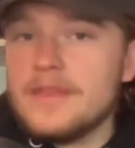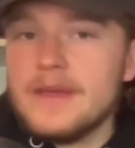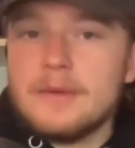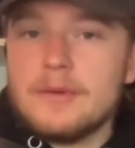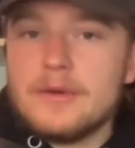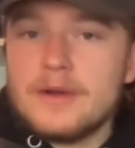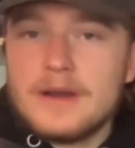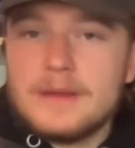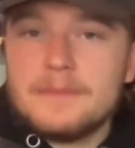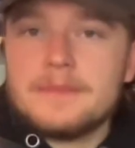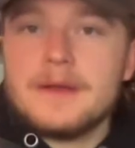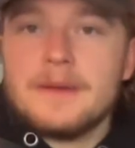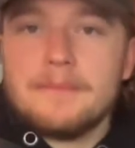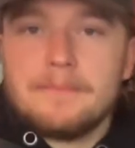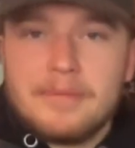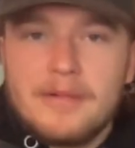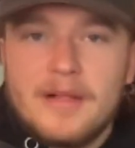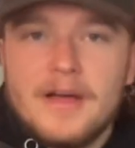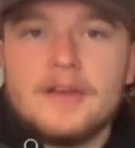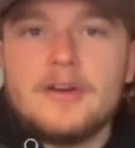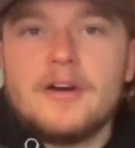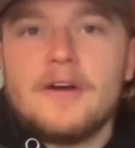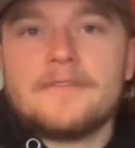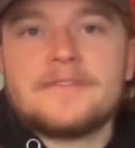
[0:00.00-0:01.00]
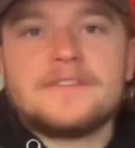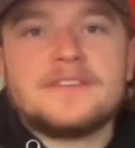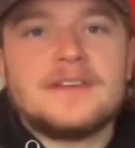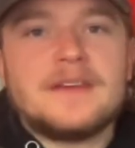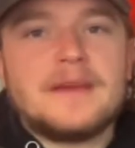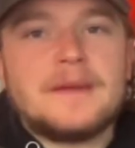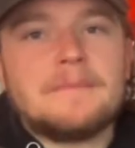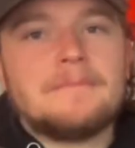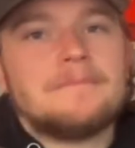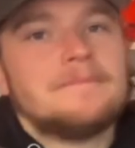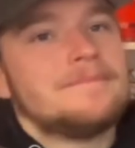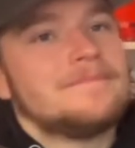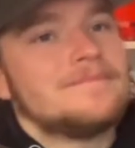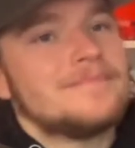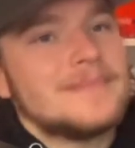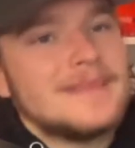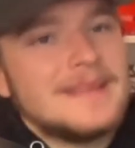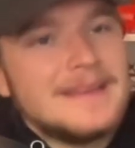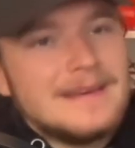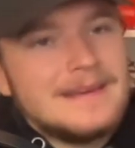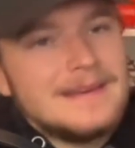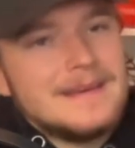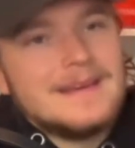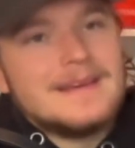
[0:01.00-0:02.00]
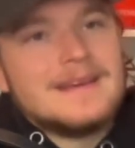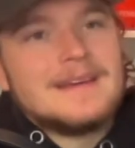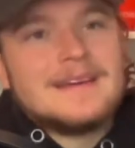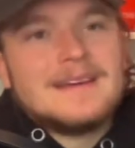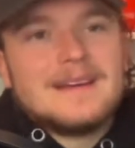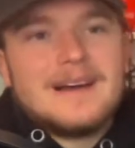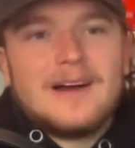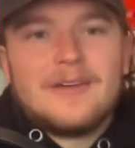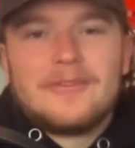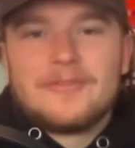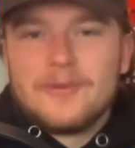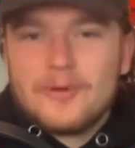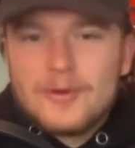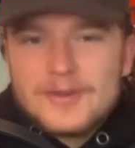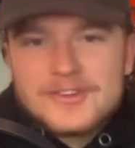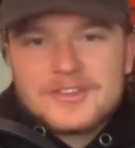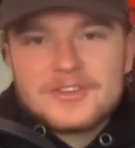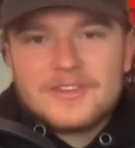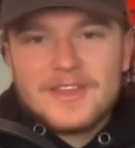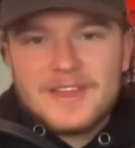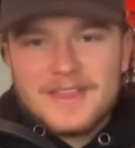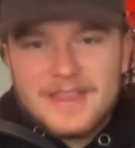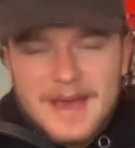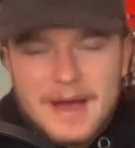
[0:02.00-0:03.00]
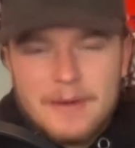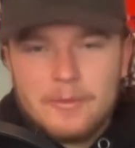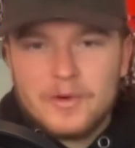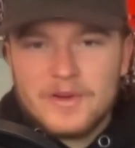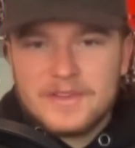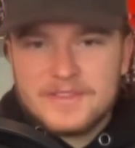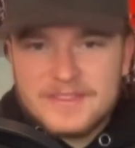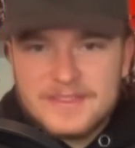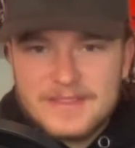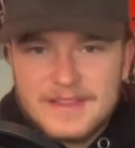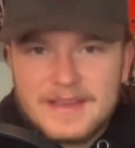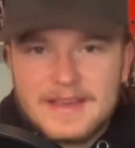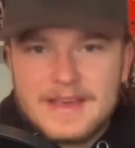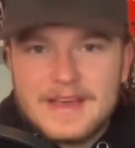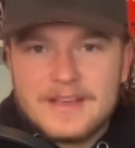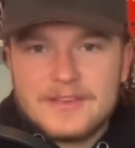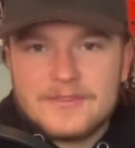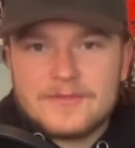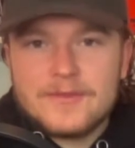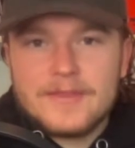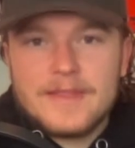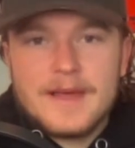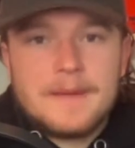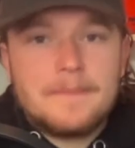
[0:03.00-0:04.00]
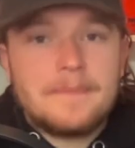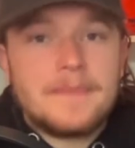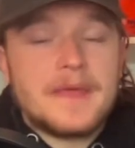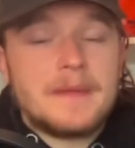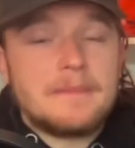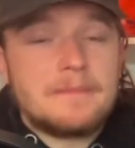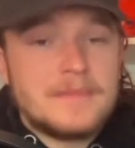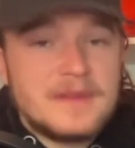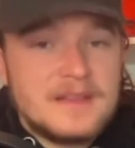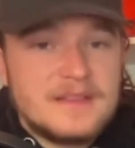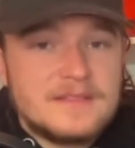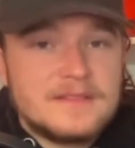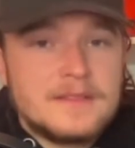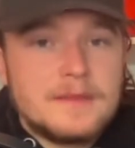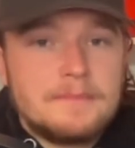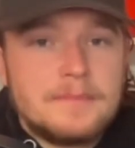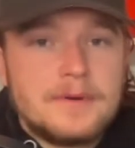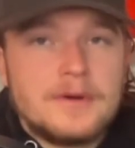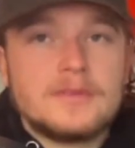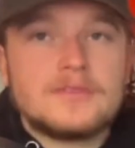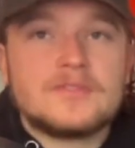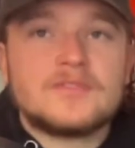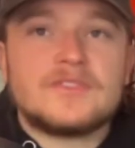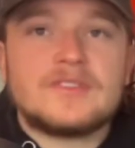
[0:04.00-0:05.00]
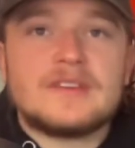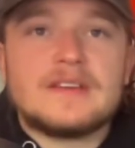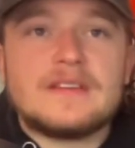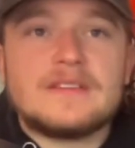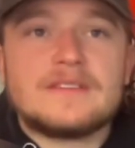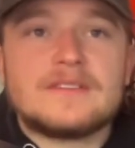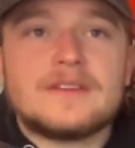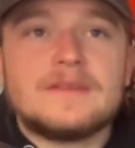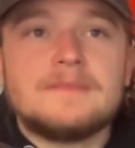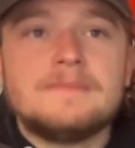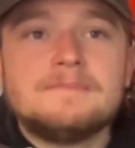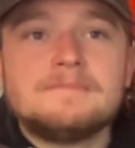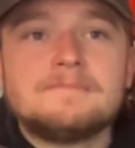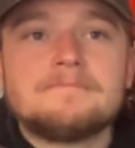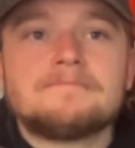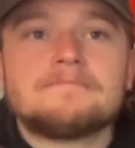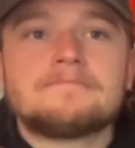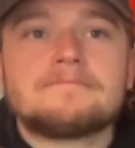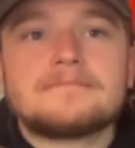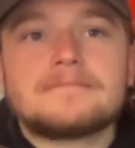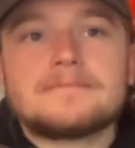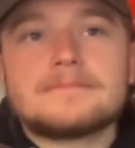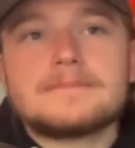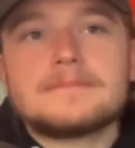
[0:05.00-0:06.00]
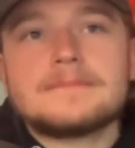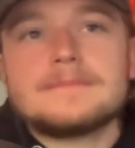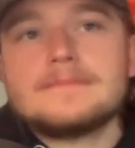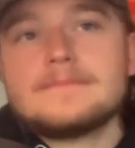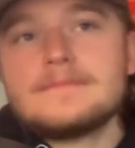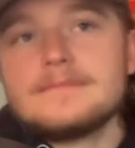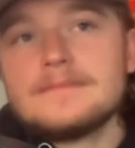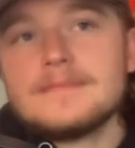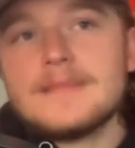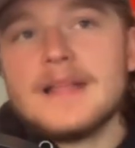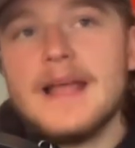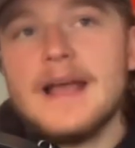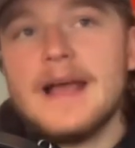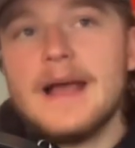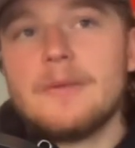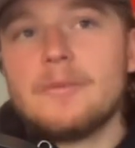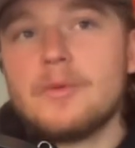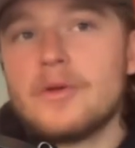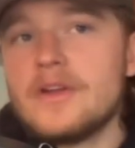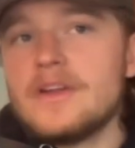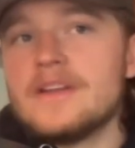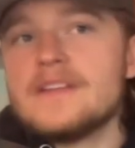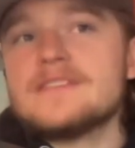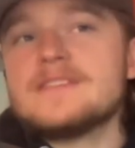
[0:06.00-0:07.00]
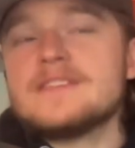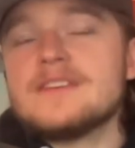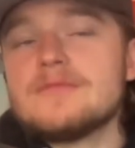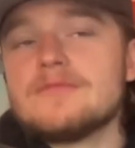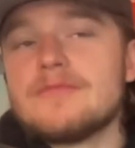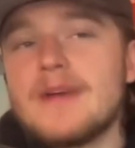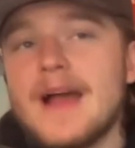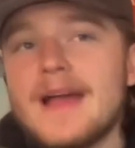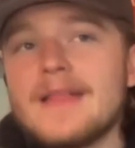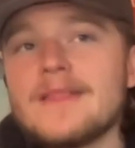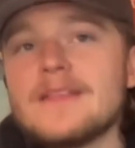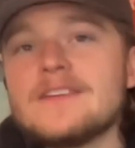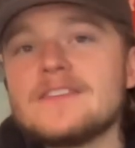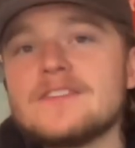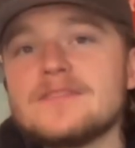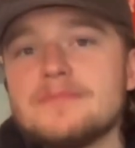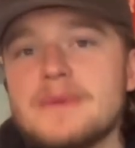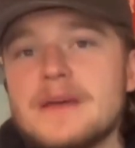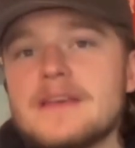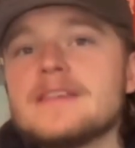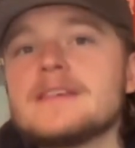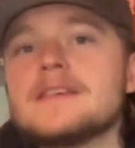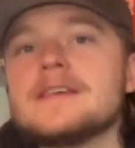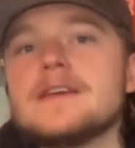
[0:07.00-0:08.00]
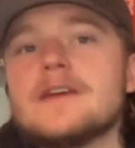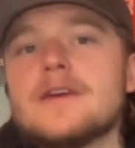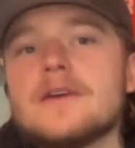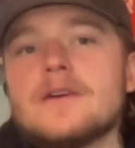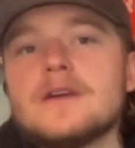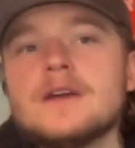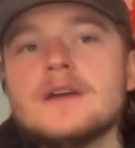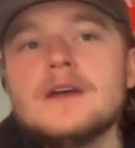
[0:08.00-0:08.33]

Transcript: were going to be a playoff team. Unfortunately, that wasn't the case for them. They missed the postseason. And we're going to see Riley Smith here,